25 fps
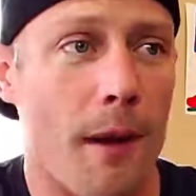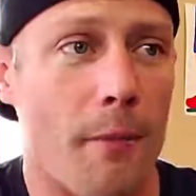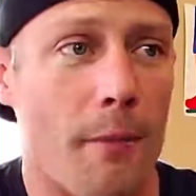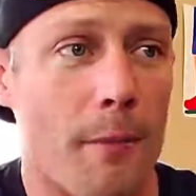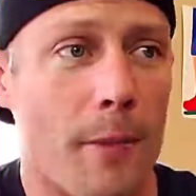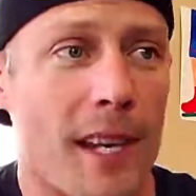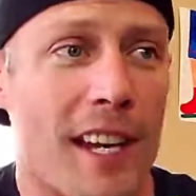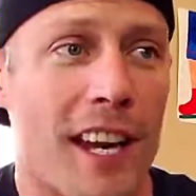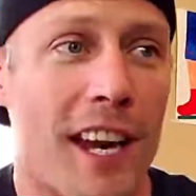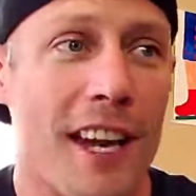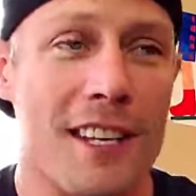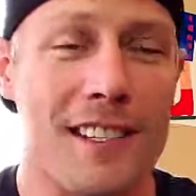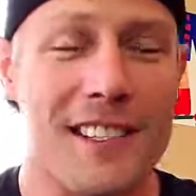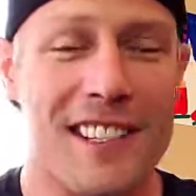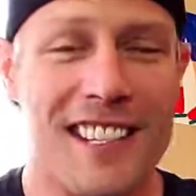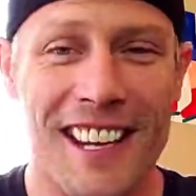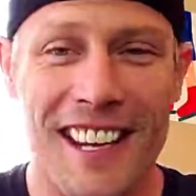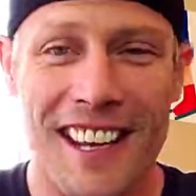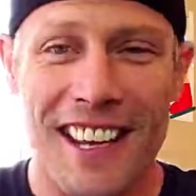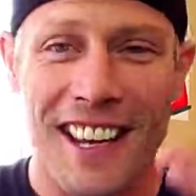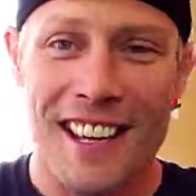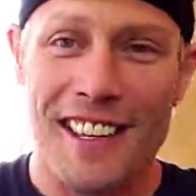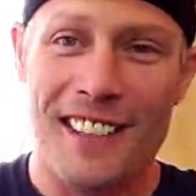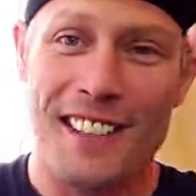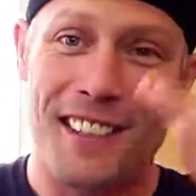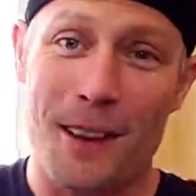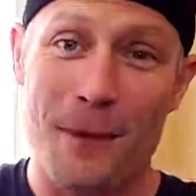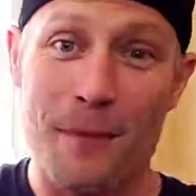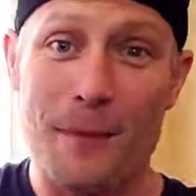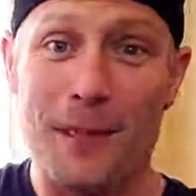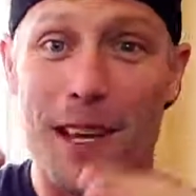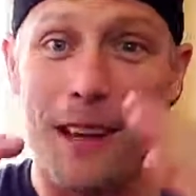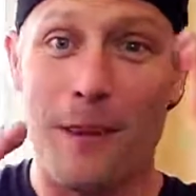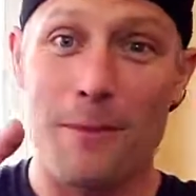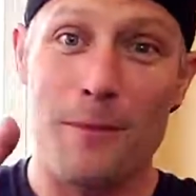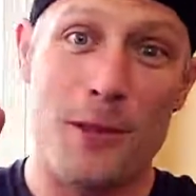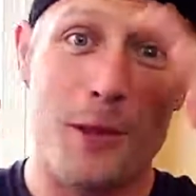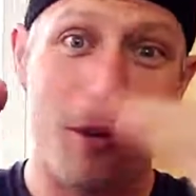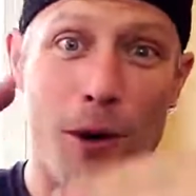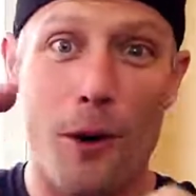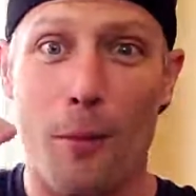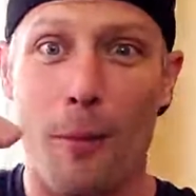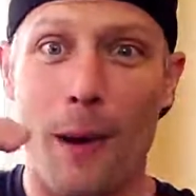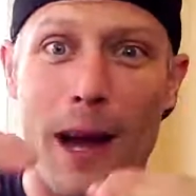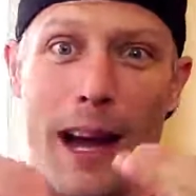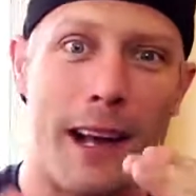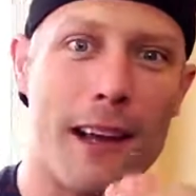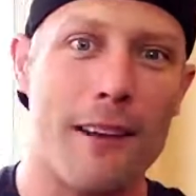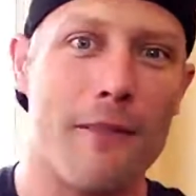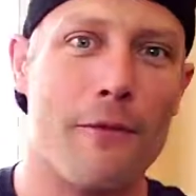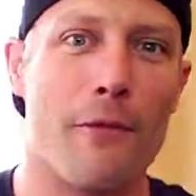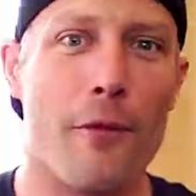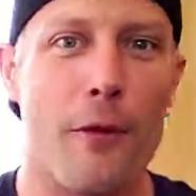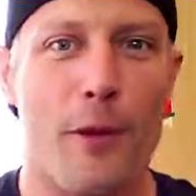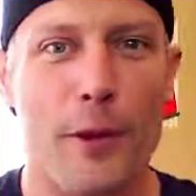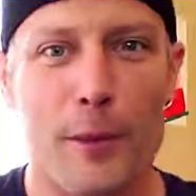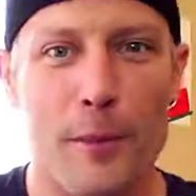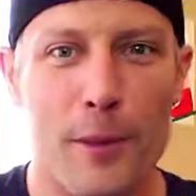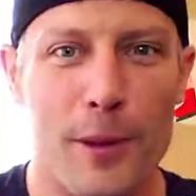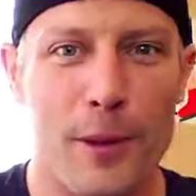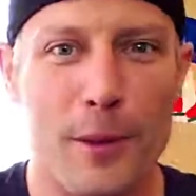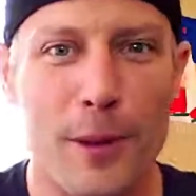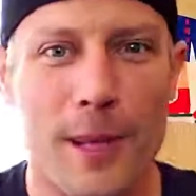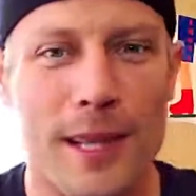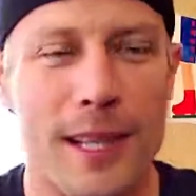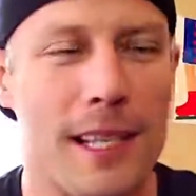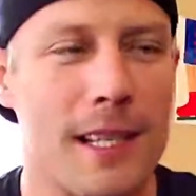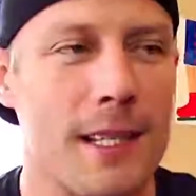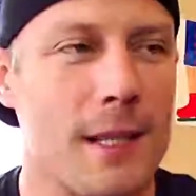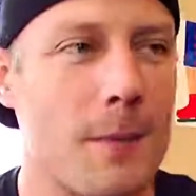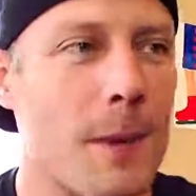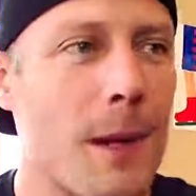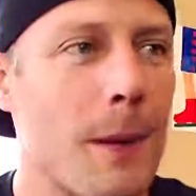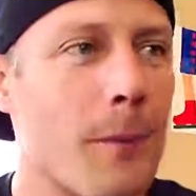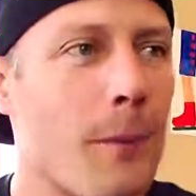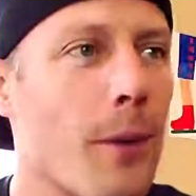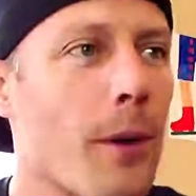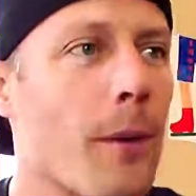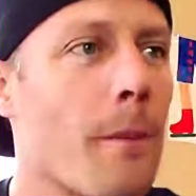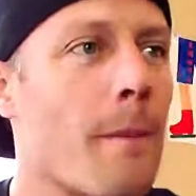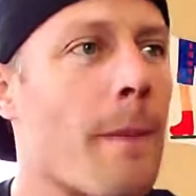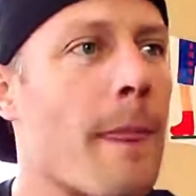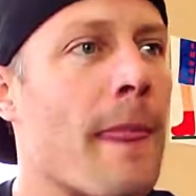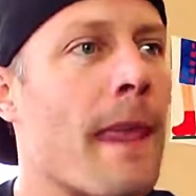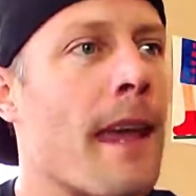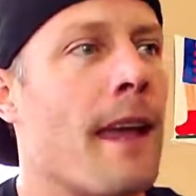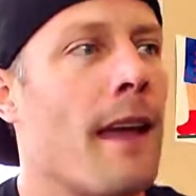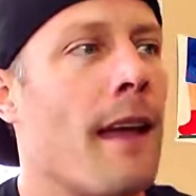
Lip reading: because sometimes you'll go back and forth between these people.